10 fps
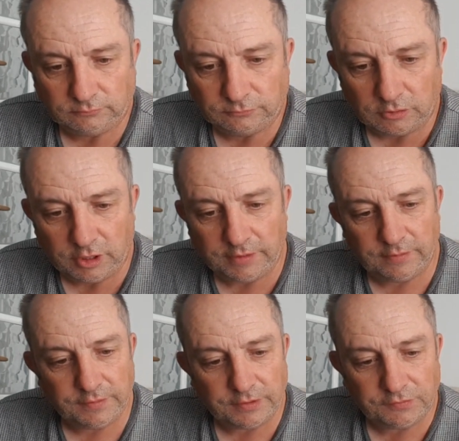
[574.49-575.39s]
Right,
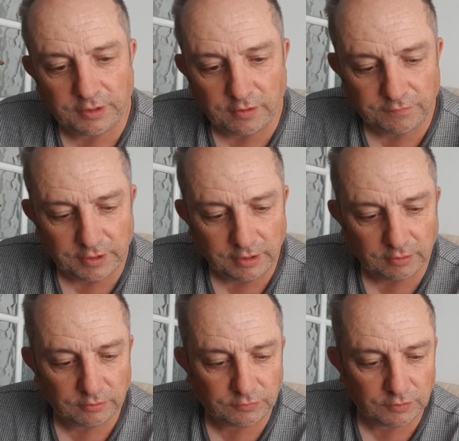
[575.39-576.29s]
and that's it, I think.
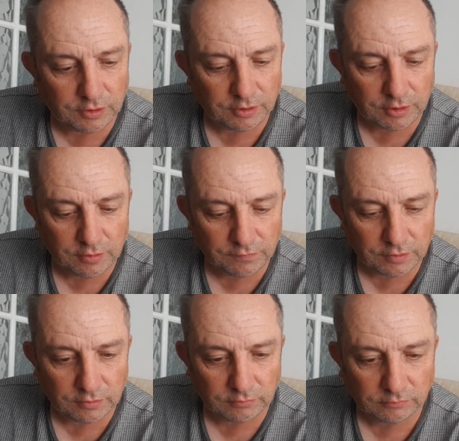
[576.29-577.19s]
Turn over.